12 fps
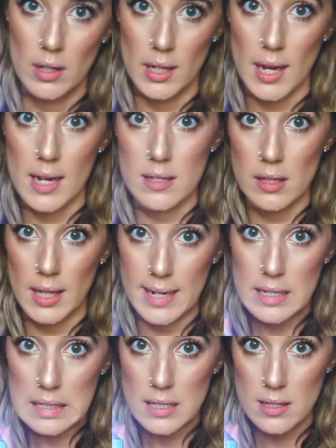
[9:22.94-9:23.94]
it has
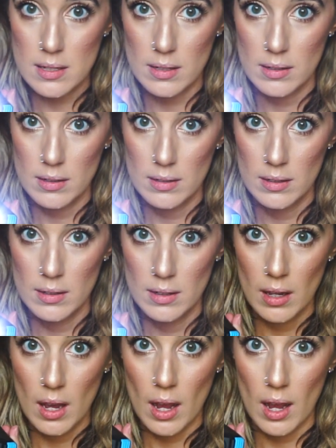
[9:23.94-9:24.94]
lights
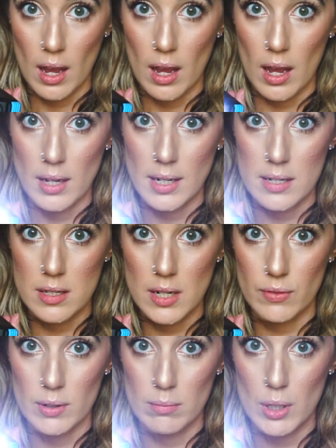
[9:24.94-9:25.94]
and has
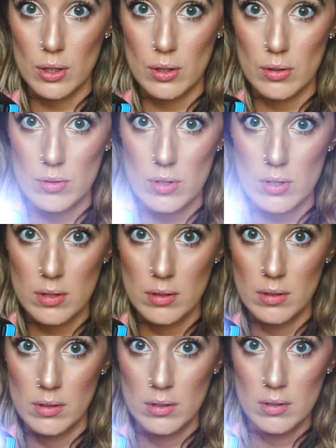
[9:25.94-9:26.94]
different modes,
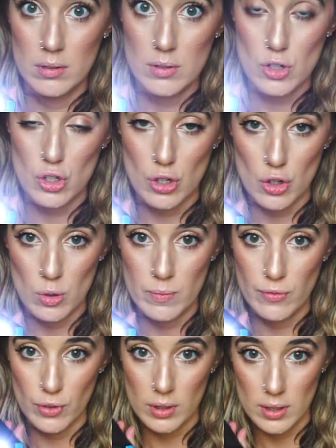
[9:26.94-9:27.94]

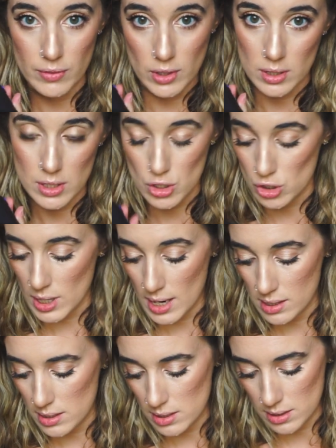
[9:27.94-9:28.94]
strobe for if you're in
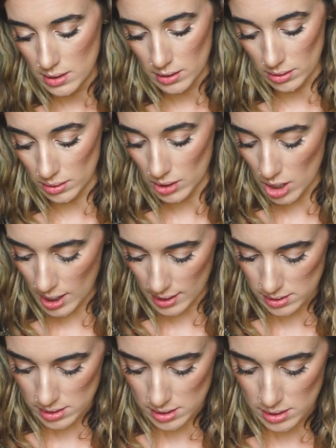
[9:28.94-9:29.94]
distress or
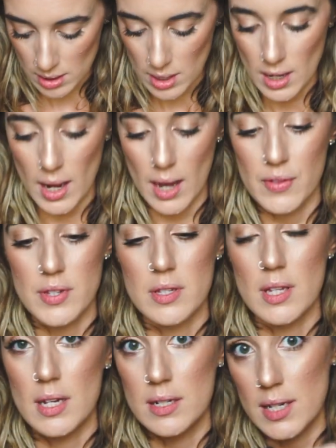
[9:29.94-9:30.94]
lost, and this is
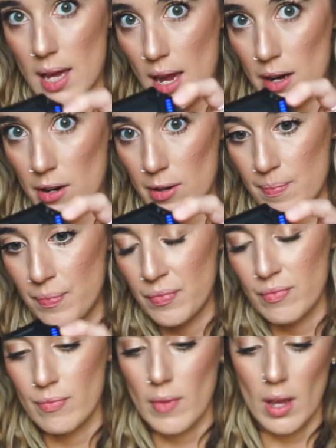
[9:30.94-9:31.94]
the indicator.
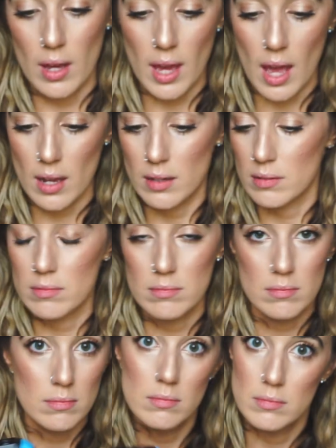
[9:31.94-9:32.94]
Again,
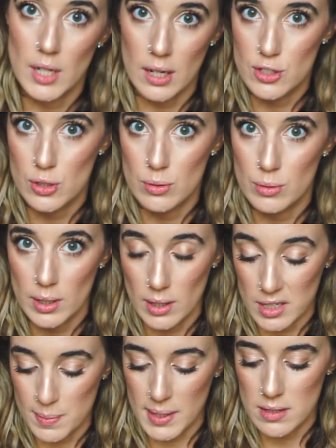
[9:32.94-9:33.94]
not too
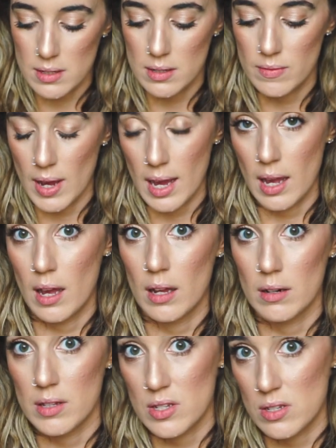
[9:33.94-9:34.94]
expensive,
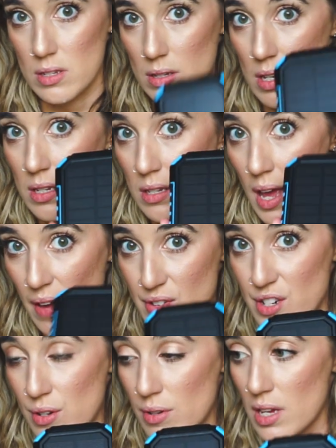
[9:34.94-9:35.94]
and this is heavy
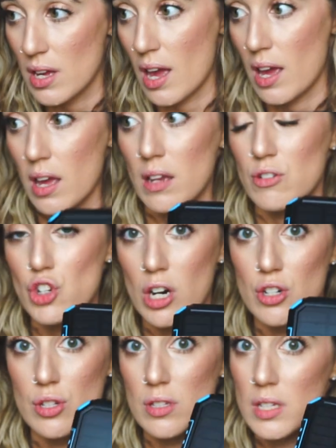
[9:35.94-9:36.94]
duty and
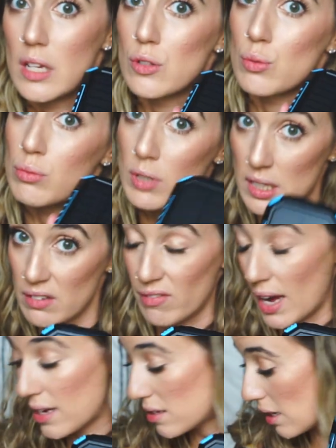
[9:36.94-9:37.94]
charges things really
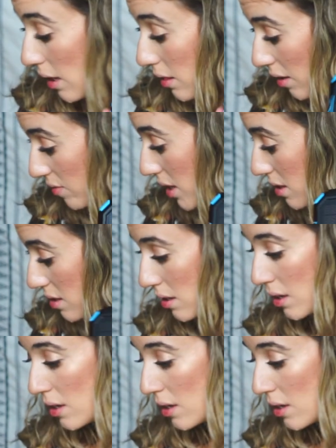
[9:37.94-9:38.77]
fast. I love this.